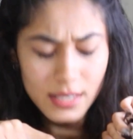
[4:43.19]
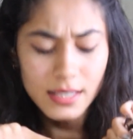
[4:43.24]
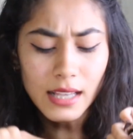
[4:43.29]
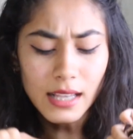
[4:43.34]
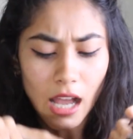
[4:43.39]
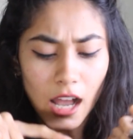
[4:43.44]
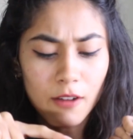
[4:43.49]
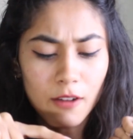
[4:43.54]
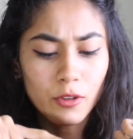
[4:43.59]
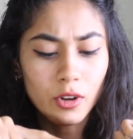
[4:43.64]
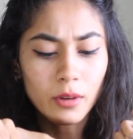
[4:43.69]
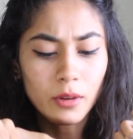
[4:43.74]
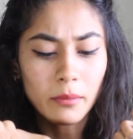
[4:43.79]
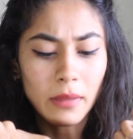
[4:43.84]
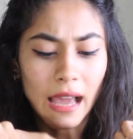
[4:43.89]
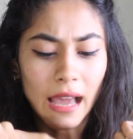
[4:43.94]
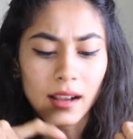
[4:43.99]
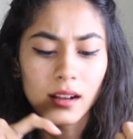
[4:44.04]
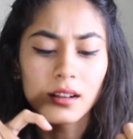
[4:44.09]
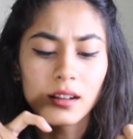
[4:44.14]
scarf or a
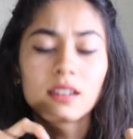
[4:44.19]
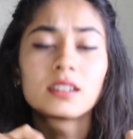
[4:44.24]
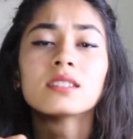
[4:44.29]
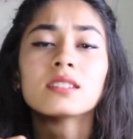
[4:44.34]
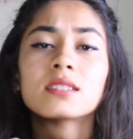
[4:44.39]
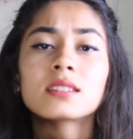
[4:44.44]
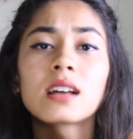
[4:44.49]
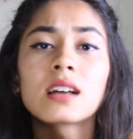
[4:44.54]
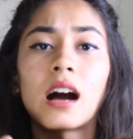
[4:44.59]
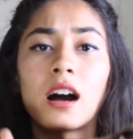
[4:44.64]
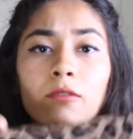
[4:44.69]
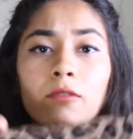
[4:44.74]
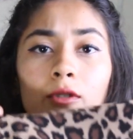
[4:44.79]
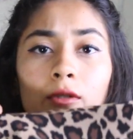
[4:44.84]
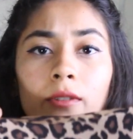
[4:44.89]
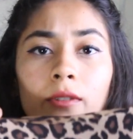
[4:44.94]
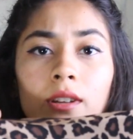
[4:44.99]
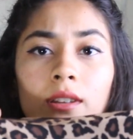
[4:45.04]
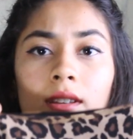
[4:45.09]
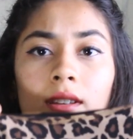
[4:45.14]
black colored scarf
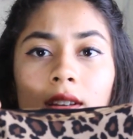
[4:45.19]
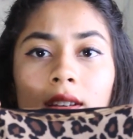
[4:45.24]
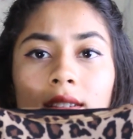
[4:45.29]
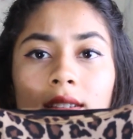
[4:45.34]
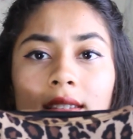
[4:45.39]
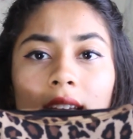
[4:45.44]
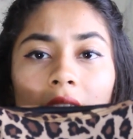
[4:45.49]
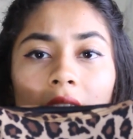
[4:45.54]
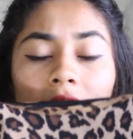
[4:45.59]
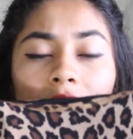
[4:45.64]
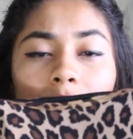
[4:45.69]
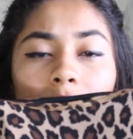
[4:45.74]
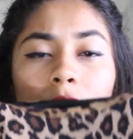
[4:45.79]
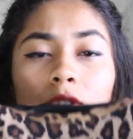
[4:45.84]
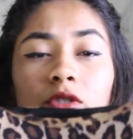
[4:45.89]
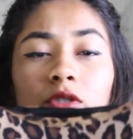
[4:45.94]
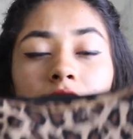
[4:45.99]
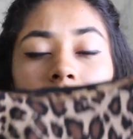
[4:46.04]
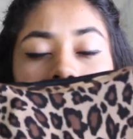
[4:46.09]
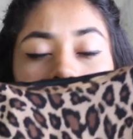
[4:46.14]
over this, and it
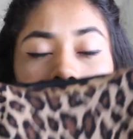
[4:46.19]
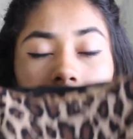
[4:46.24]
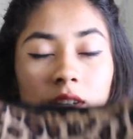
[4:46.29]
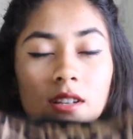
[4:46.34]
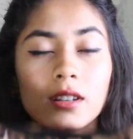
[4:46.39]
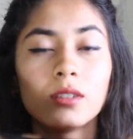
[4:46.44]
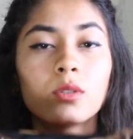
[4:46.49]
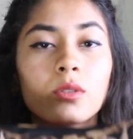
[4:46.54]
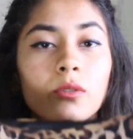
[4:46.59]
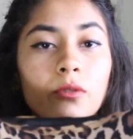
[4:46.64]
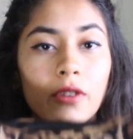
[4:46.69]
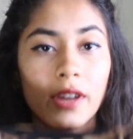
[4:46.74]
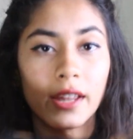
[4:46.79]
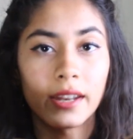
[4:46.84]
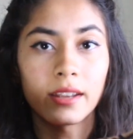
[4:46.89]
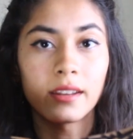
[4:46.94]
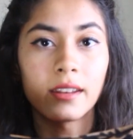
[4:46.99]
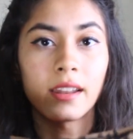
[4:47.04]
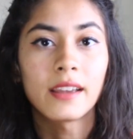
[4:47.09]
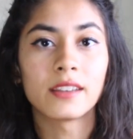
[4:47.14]
would really look
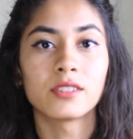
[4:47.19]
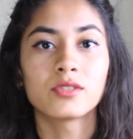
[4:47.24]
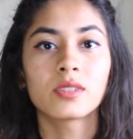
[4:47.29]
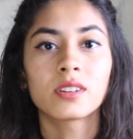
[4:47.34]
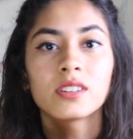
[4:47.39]
very nice.